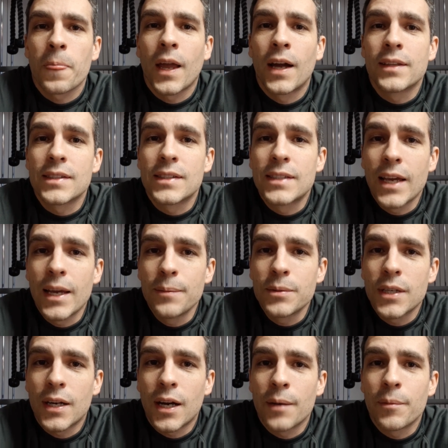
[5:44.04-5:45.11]
At the same
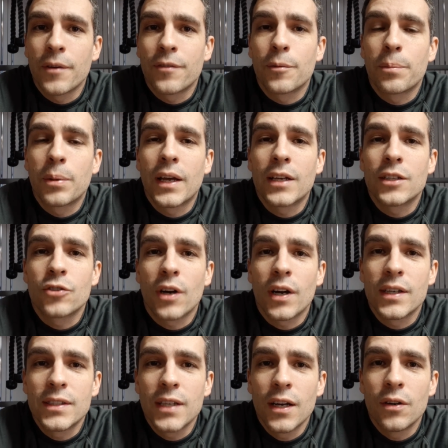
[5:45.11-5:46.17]
time, if the plant
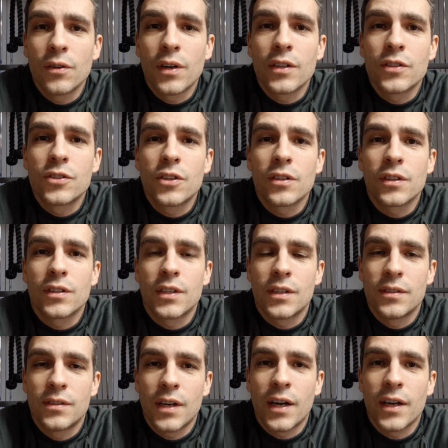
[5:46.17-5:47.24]
dries out, it's going to
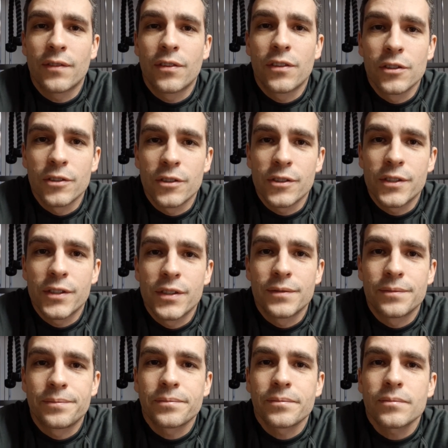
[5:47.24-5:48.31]
die of thirst.
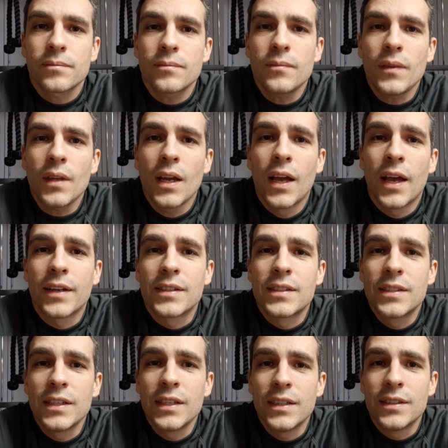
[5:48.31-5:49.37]
And
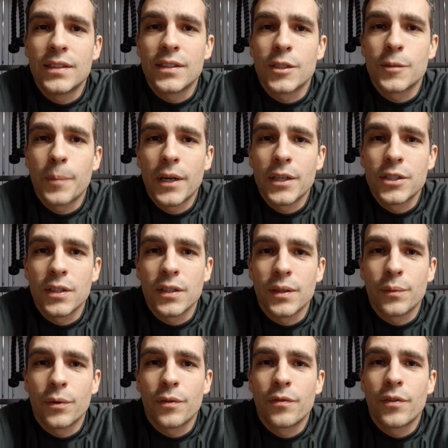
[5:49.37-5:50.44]
seeds, especially
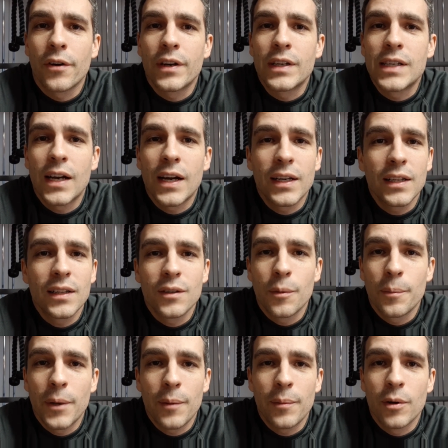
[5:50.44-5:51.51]
with very tiny little
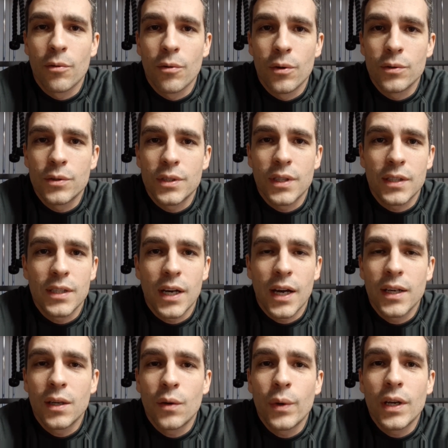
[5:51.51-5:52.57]
baby roots and a
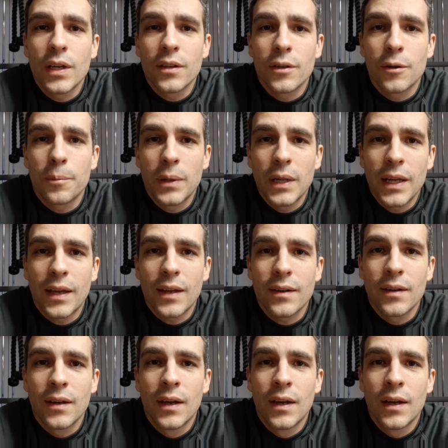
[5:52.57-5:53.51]
tiny, weak little plant,